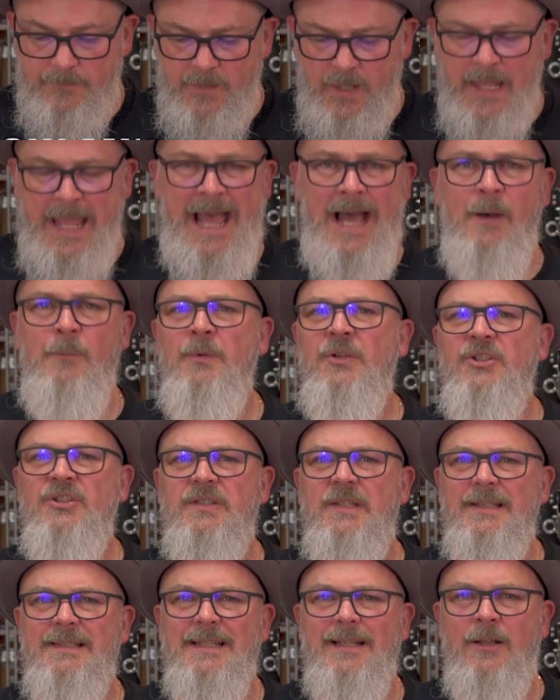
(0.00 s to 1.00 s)
How much
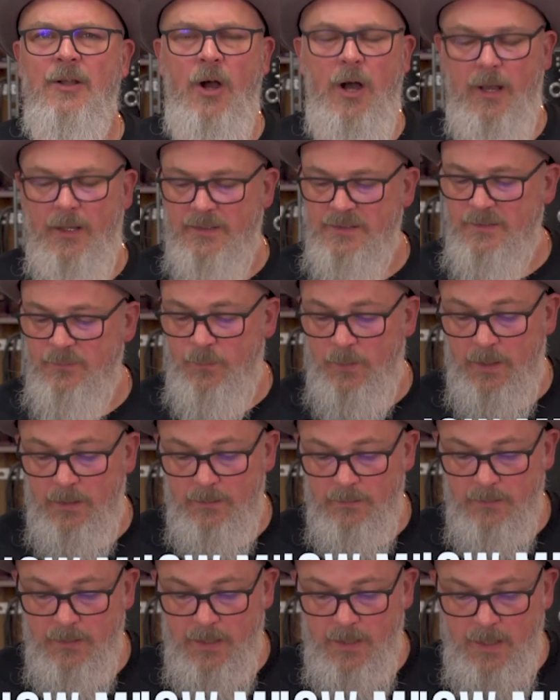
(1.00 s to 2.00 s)
does it cost?
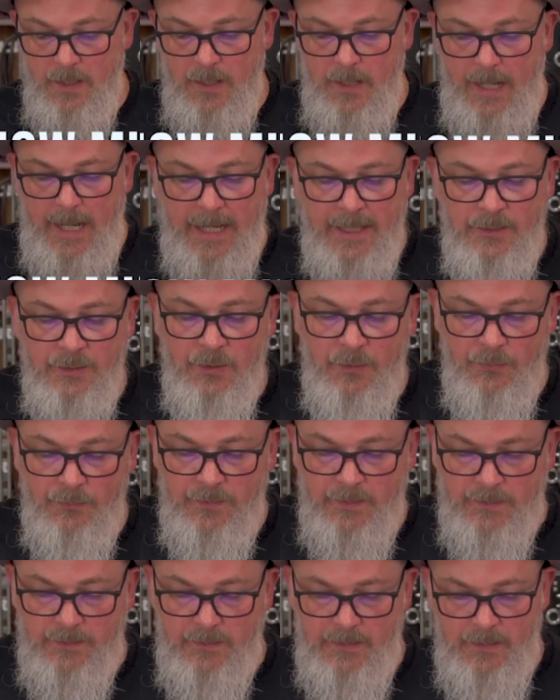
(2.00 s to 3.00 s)
Well, I know
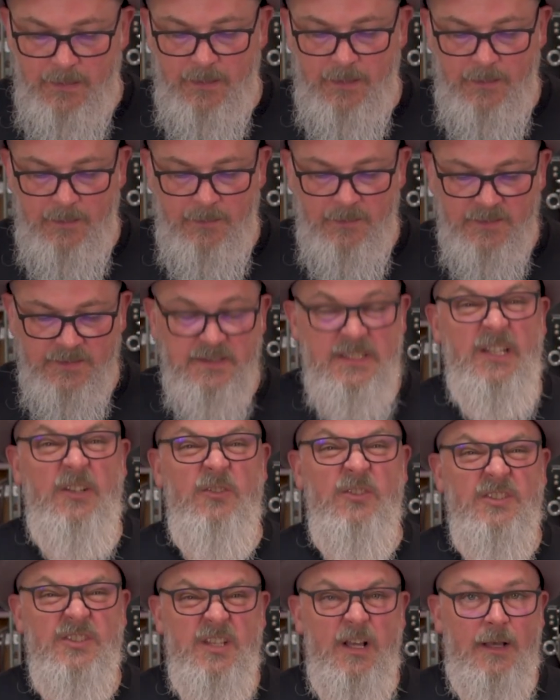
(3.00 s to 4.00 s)
that the
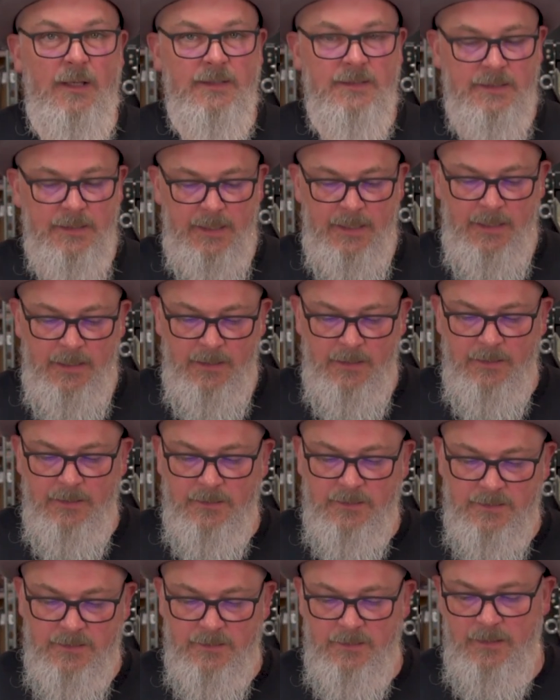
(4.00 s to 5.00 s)
secret sauce
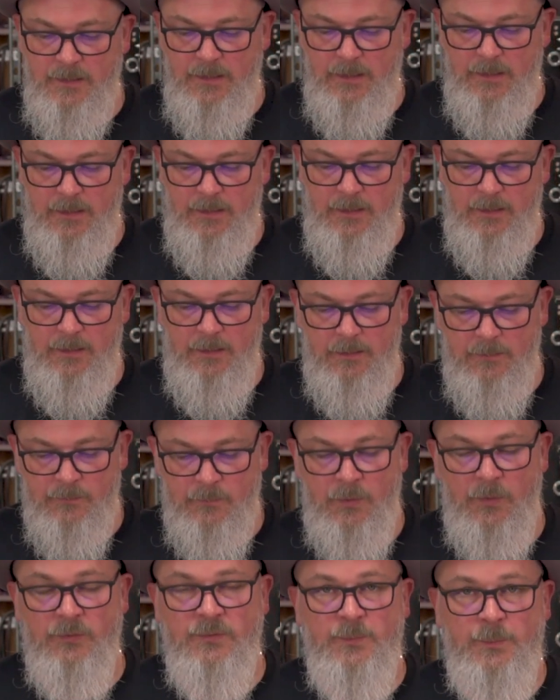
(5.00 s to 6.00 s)
is the
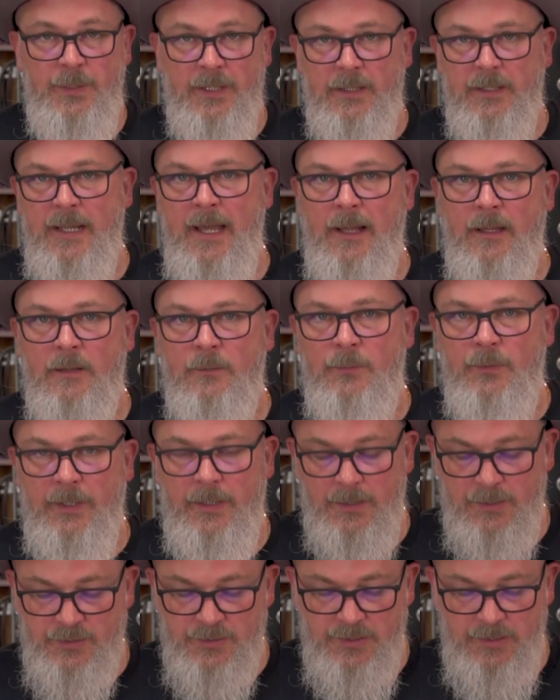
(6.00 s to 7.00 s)
Roastpic
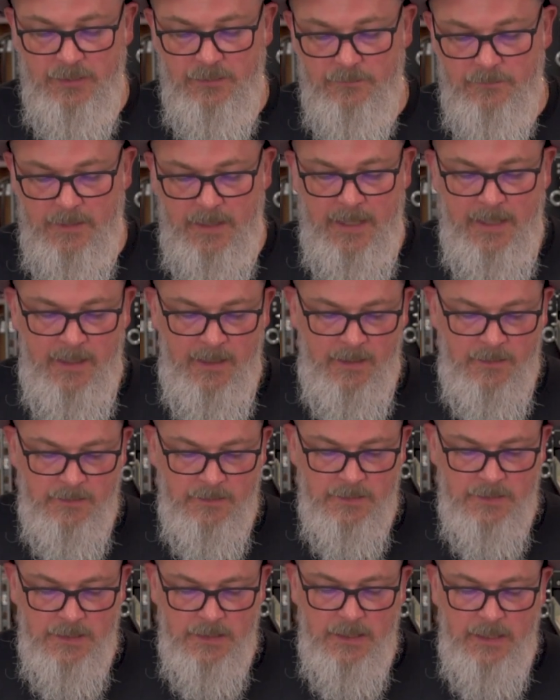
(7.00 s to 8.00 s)
calibrated sheet,
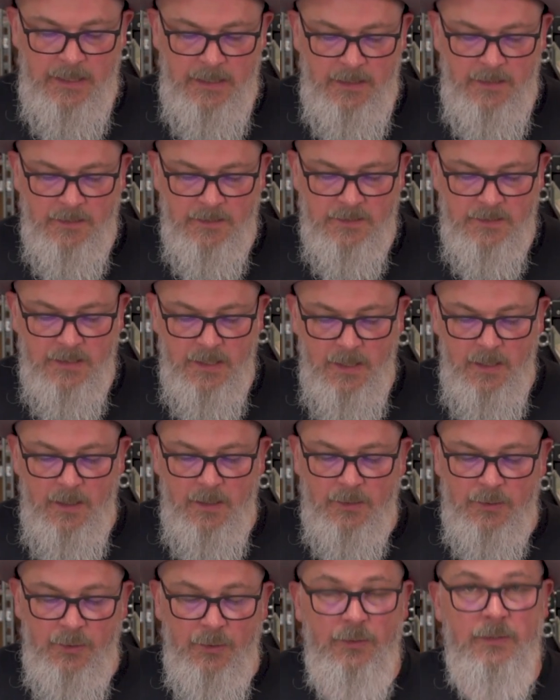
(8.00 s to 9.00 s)
and it is
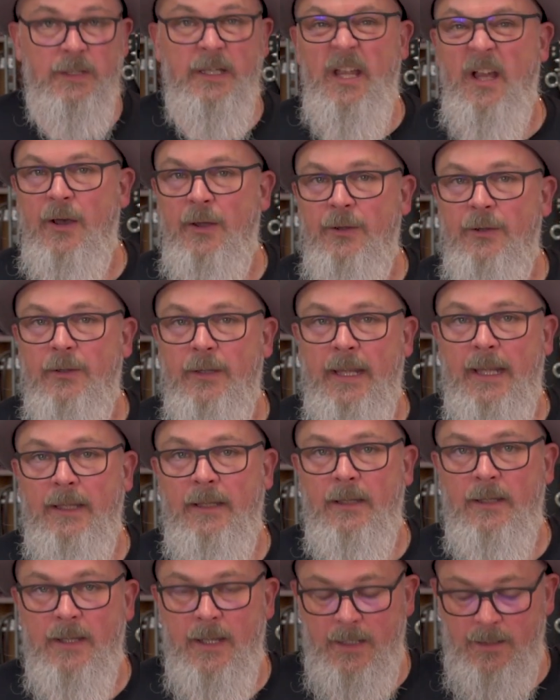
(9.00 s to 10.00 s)
currently
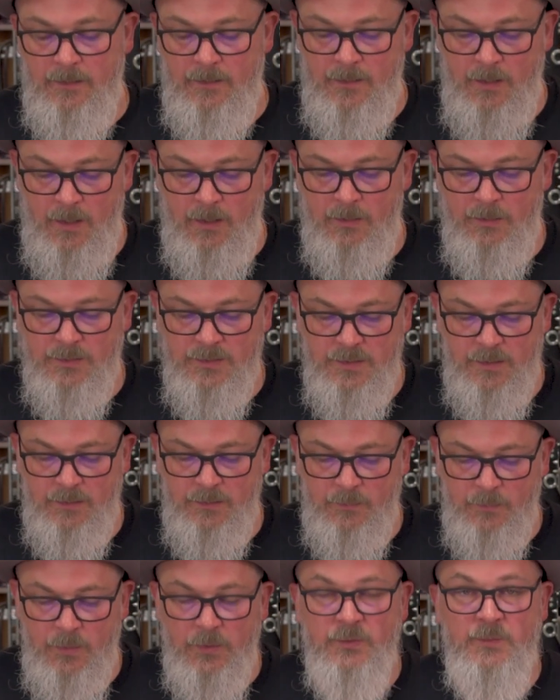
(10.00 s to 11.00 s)
$189 on
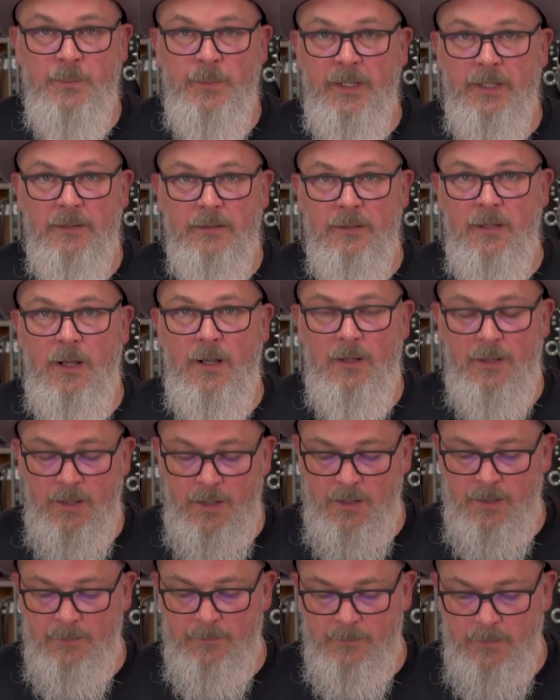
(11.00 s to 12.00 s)
the
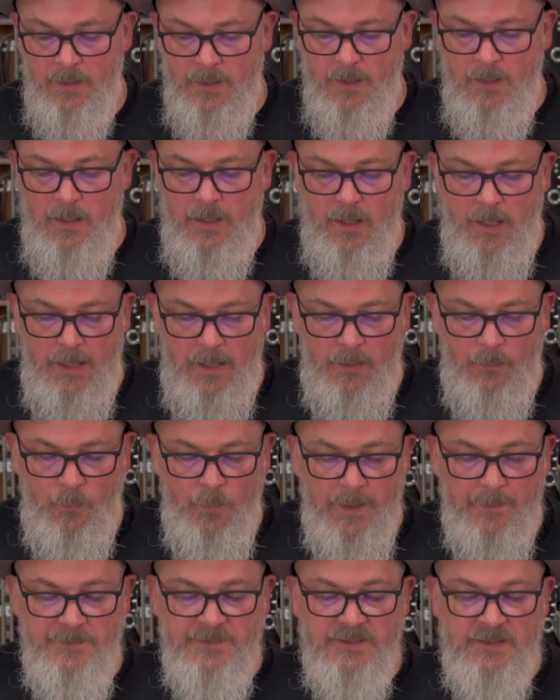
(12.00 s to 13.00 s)
Roastpic.com
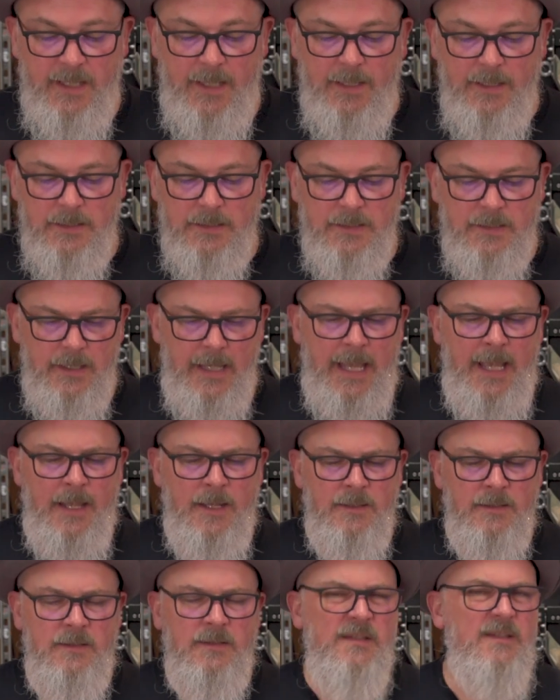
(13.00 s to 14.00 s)
website,
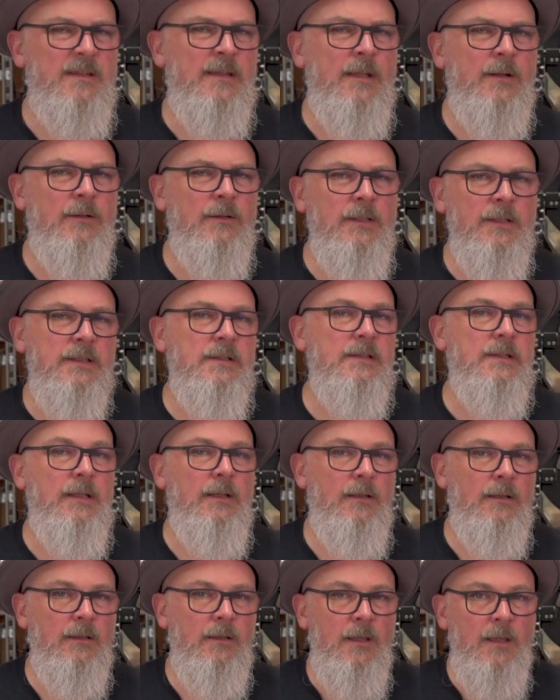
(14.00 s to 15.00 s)
and they're
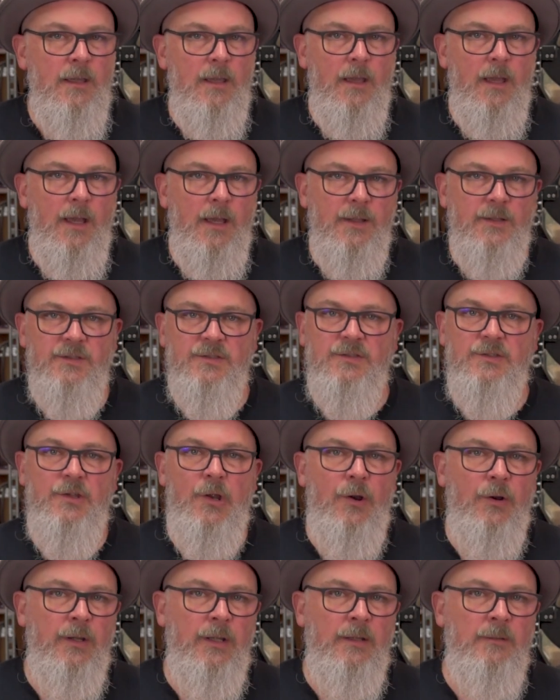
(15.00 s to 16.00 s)
listing a
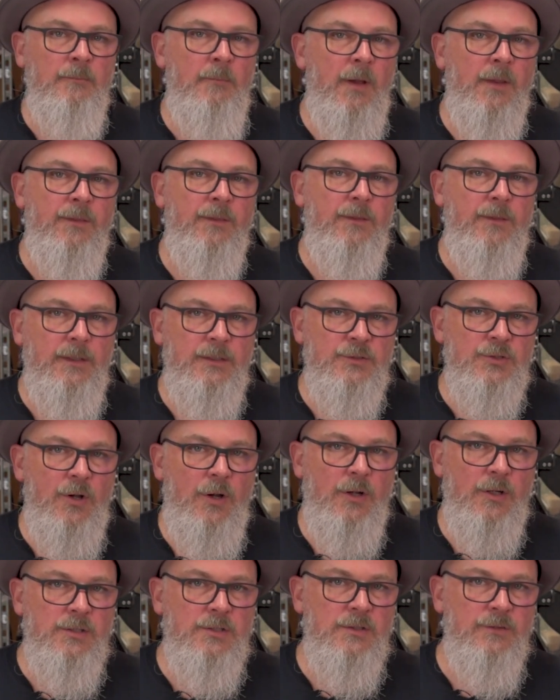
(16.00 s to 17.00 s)
starting monthly
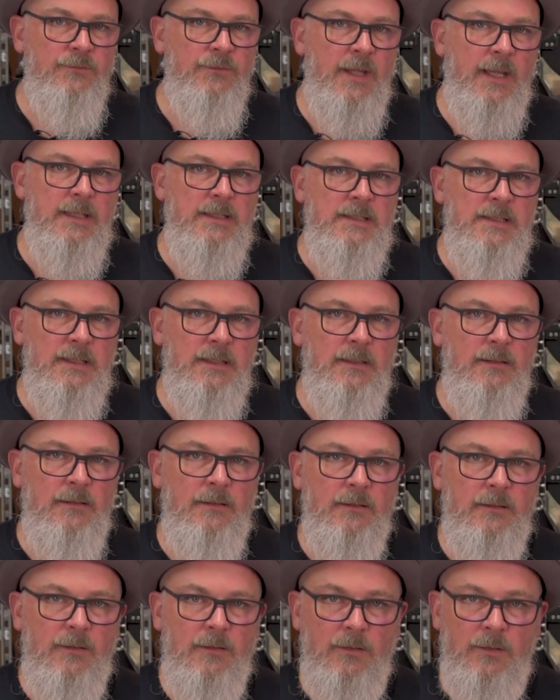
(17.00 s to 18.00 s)
charge of
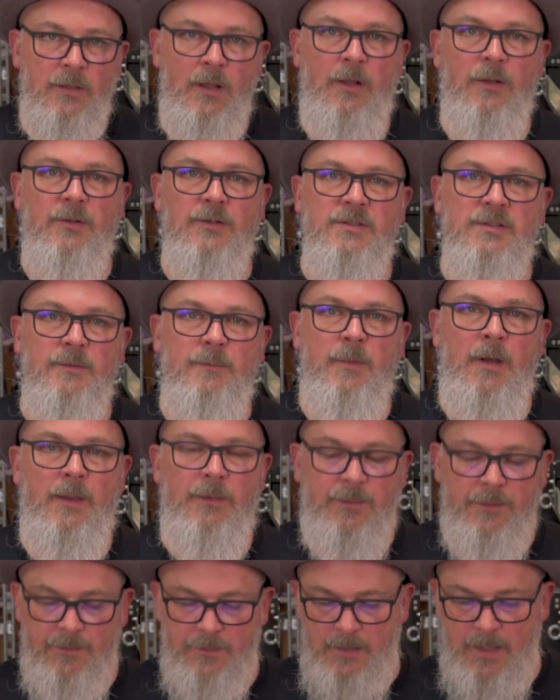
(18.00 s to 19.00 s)
$19 a
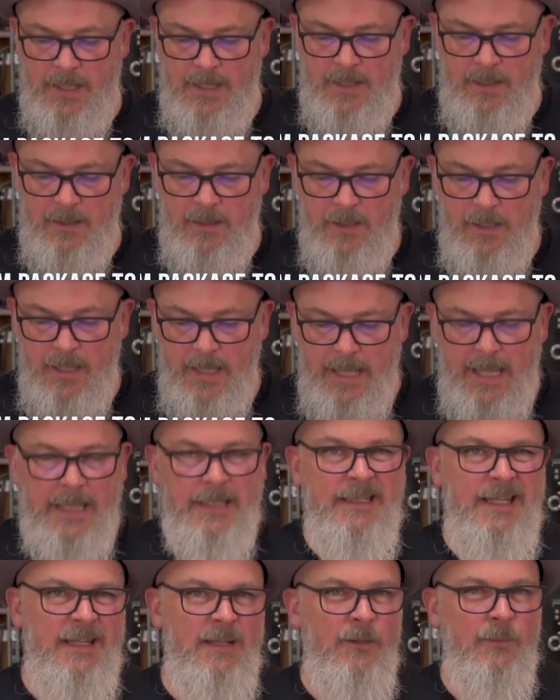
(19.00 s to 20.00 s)
month,
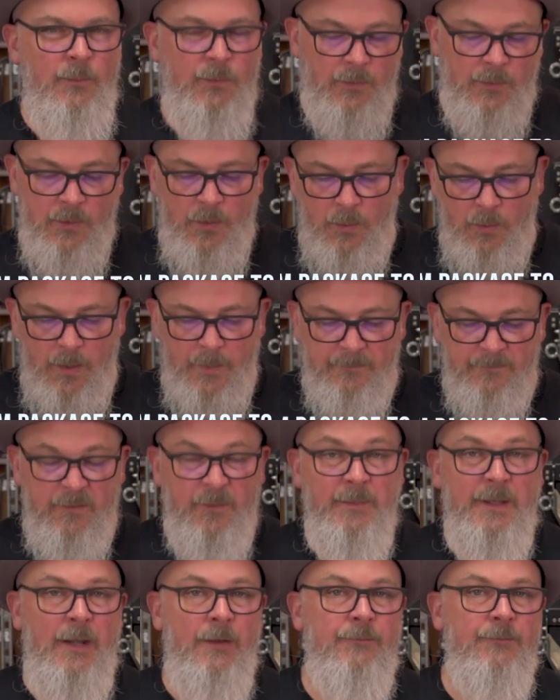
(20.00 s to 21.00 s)
and then it will go up
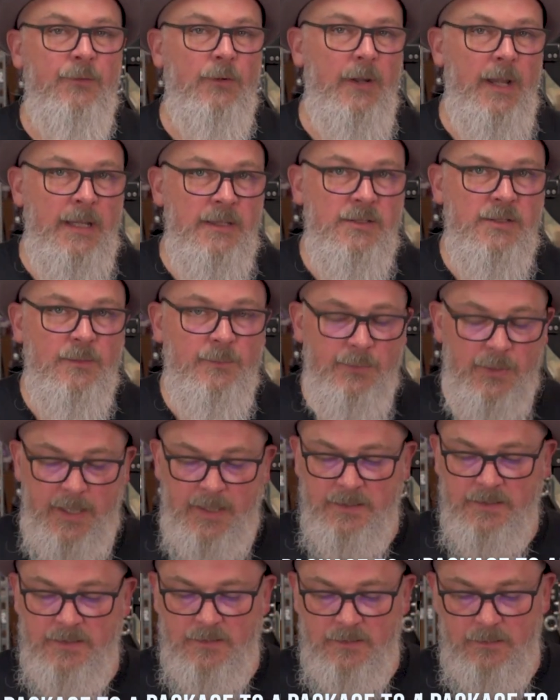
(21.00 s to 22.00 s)
from there for
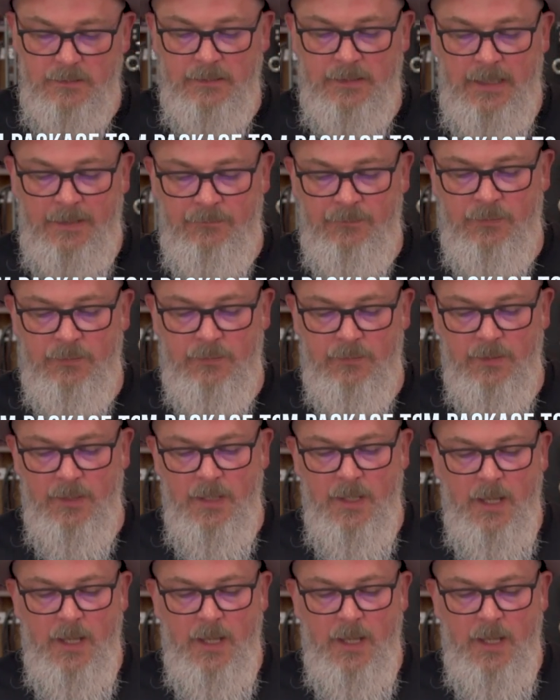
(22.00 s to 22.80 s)
enterprise level.